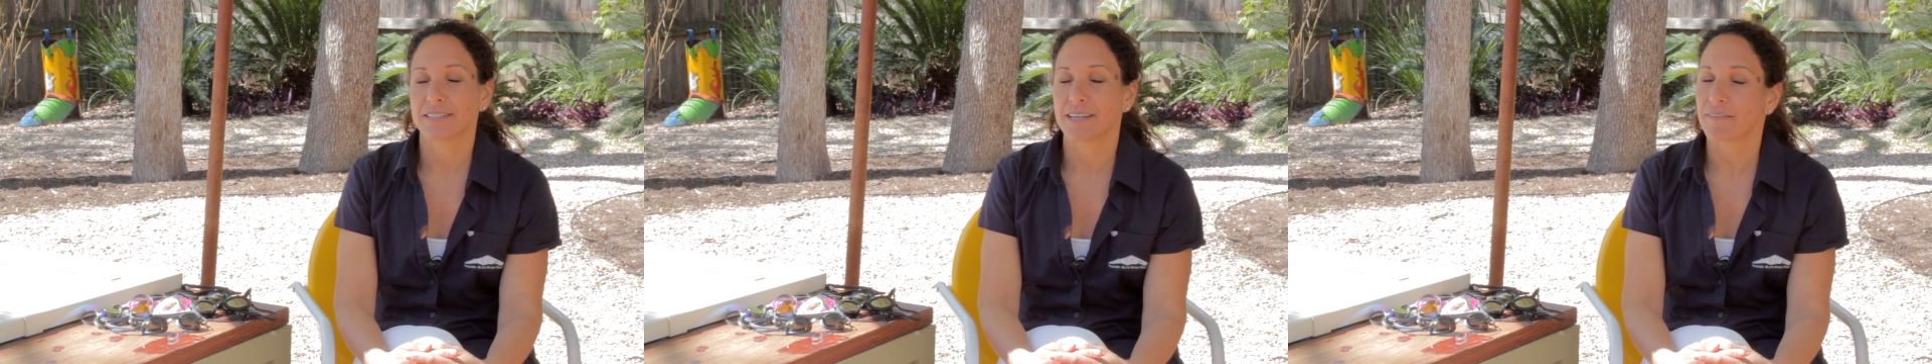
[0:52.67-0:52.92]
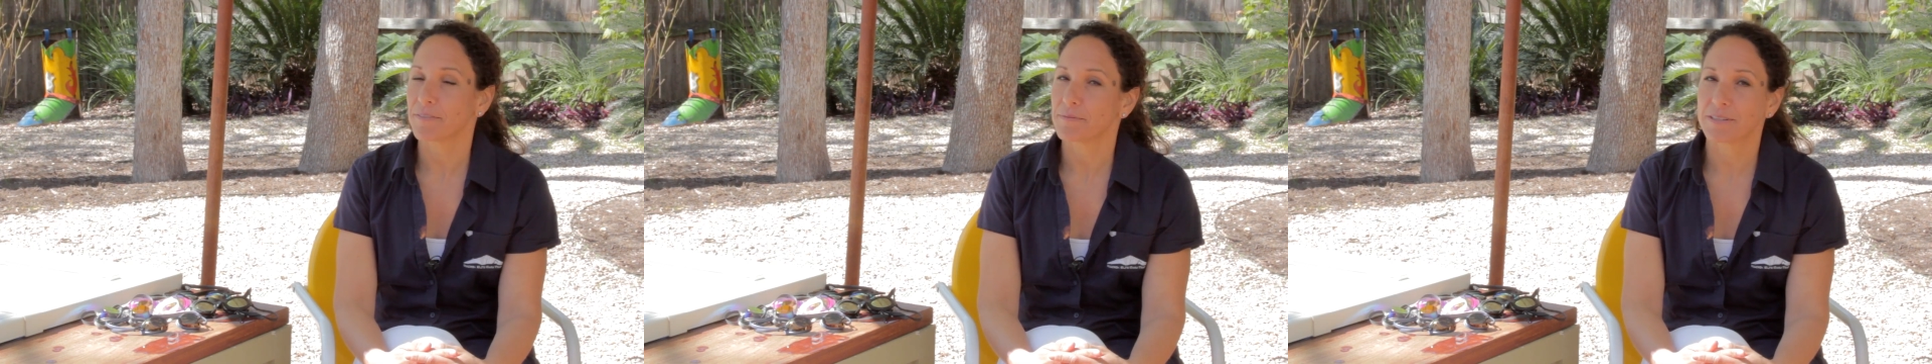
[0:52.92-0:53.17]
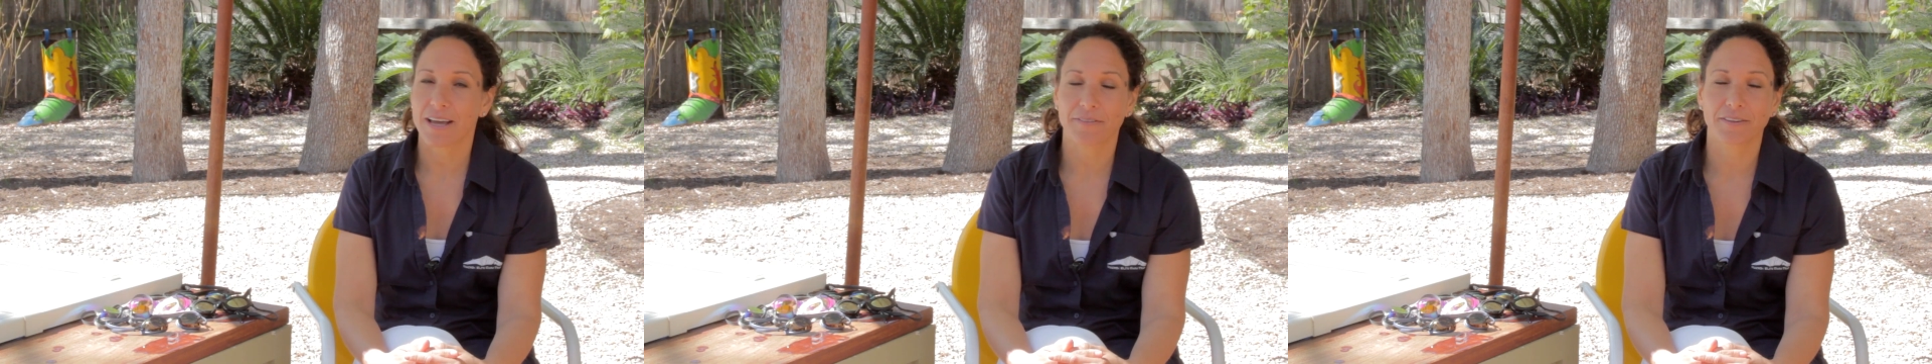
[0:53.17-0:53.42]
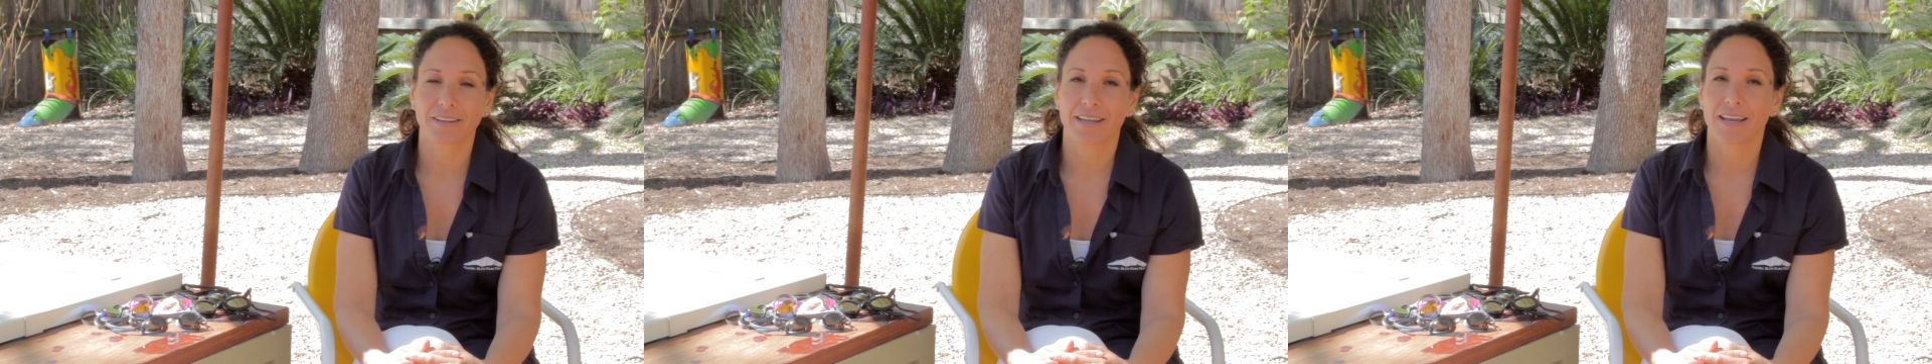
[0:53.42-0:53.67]
def-
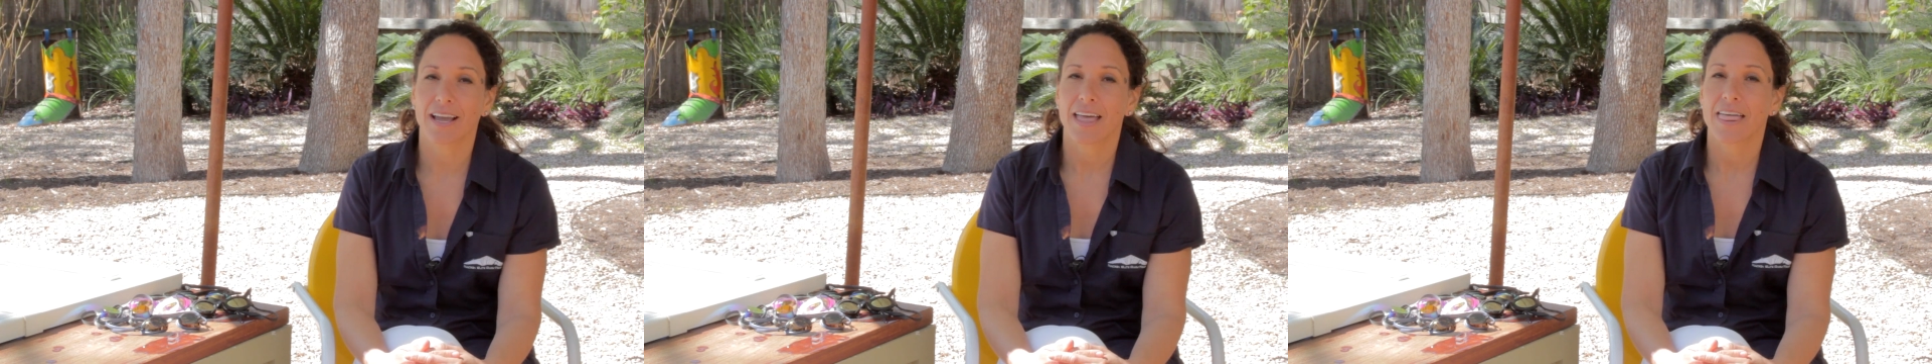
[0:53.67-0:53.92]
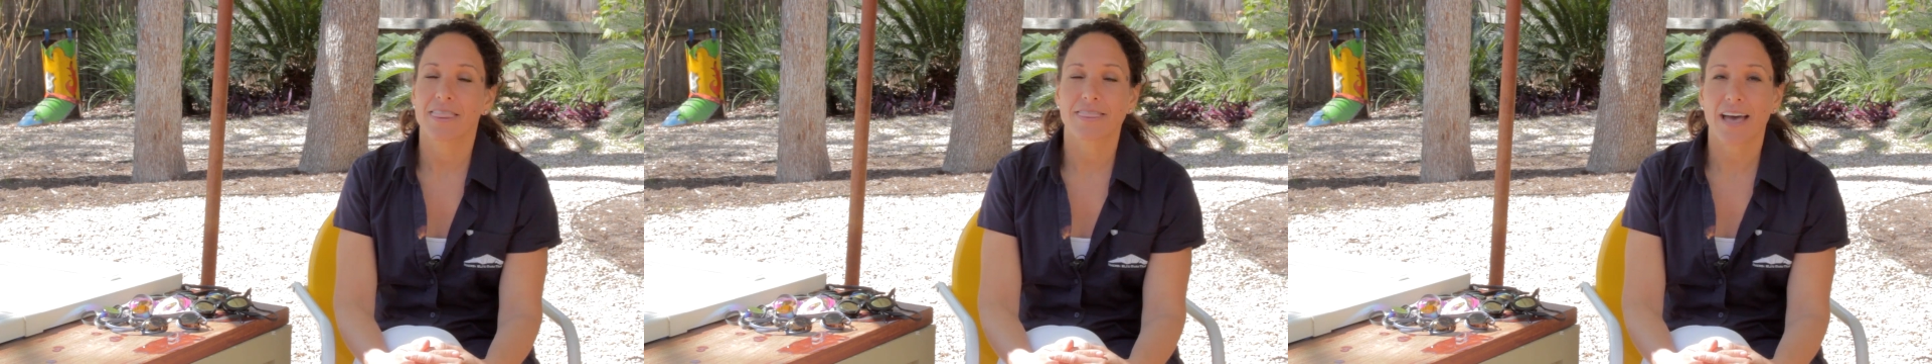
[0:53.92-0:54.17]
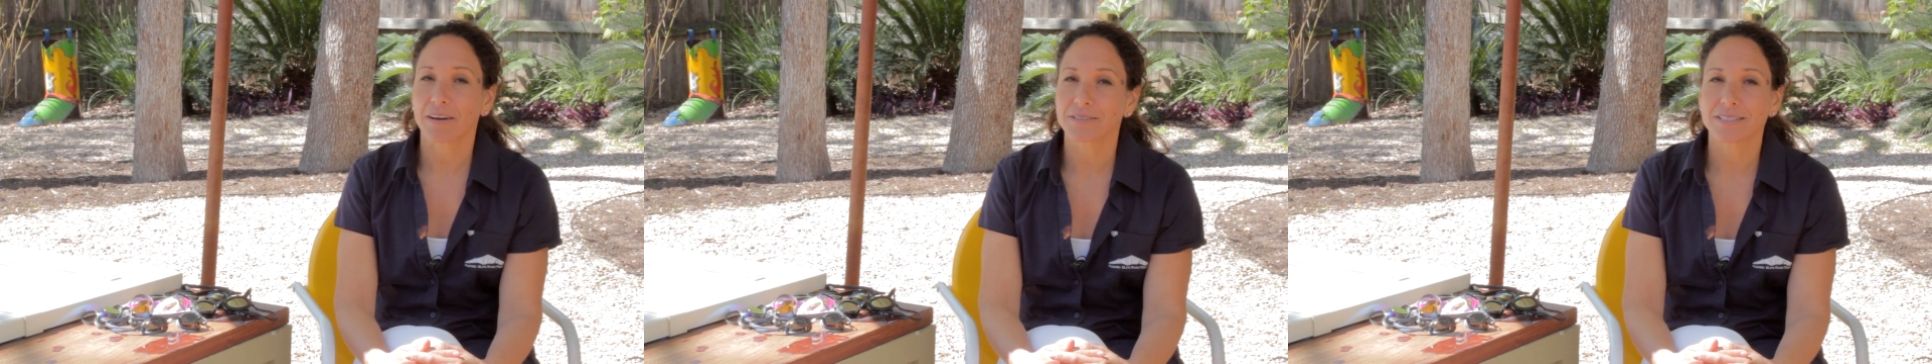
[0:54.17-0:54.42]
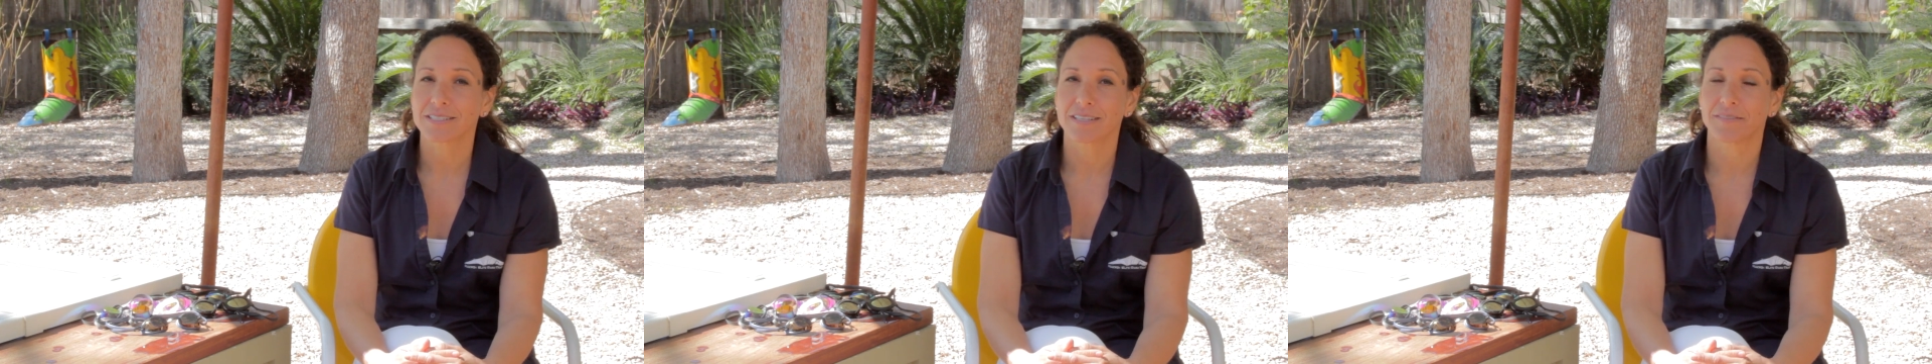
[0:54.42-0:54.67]
definitely
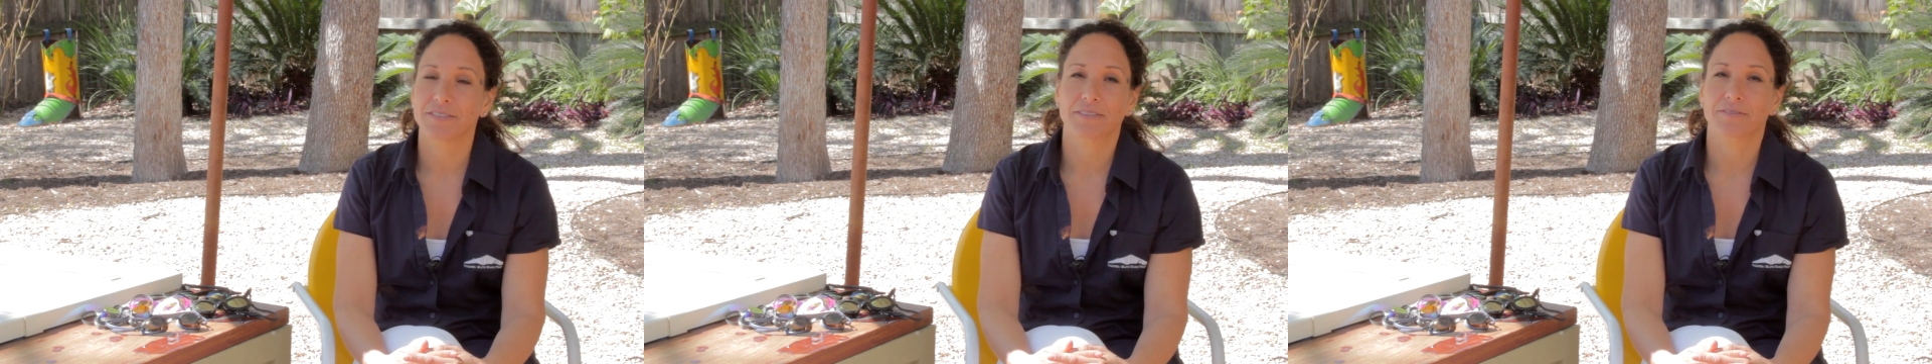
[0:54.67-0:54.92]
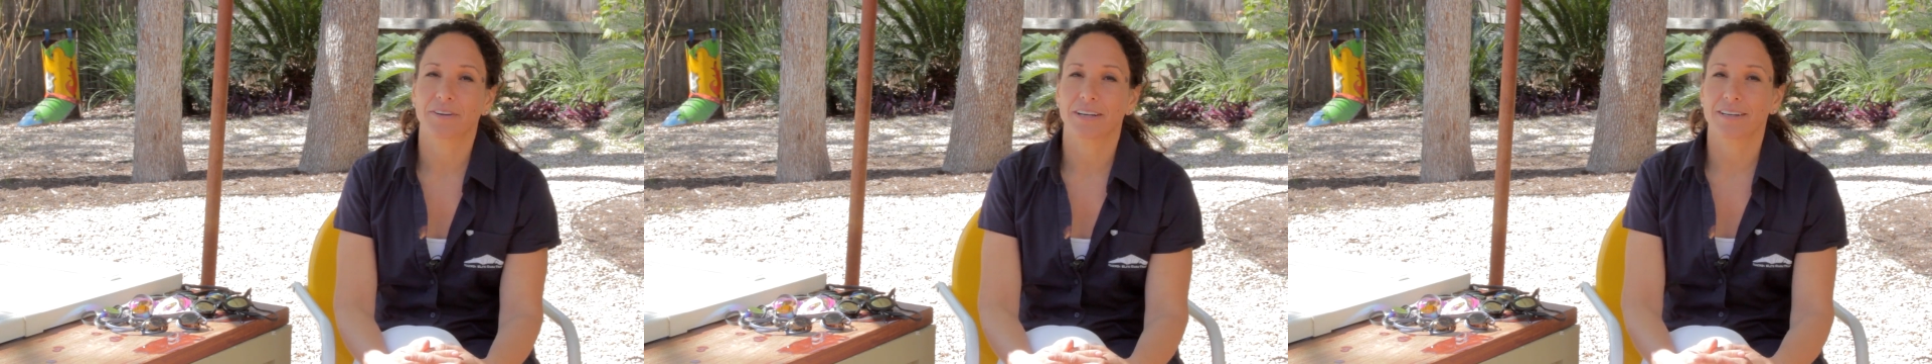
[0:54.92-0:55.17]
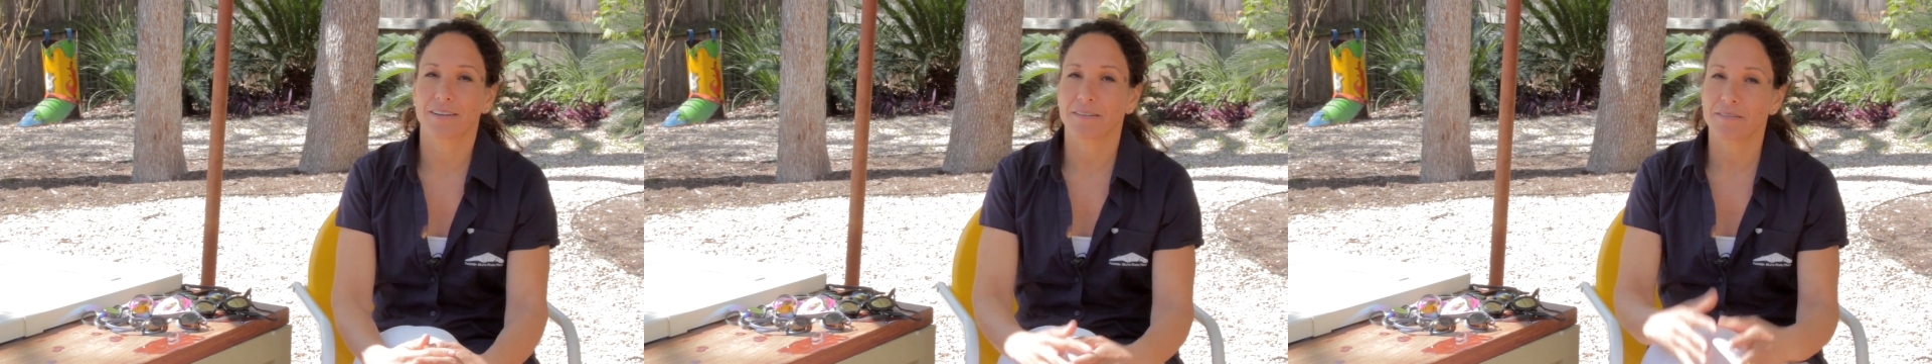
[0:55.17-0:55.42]
thousands of different